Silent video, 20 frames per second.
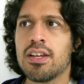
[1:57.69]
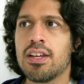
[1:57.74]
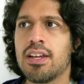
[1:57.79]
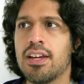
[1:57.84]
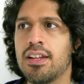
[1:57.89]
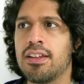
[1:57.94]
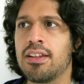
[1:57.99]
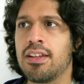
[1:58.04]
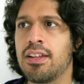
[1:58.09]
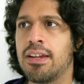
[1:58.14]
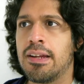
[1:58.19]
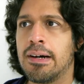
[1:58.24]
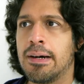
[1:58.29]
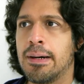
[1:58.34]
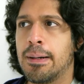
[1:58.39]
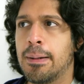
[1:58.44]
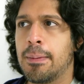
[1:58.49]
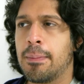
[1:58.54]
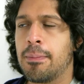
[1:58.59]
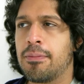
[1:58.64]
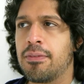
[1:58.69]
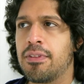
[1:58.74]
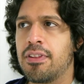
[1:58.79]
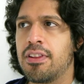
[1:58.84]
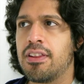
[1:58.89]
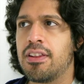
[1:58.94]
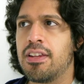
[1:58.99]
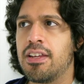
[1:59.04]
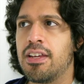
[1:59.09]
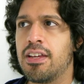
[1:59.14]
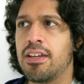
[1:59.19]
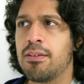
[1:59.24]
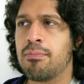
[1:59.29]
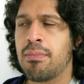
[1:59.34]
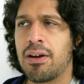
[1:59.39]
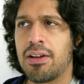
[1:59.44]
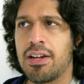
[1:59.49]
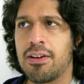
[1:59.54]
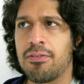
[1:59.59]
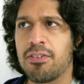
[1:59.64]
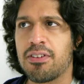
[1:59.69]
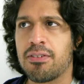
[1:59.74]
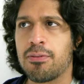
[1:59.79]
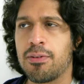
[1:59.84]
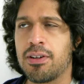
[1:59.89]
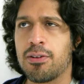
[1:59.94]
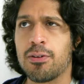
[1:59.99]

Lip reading: And then the Mount Everest one,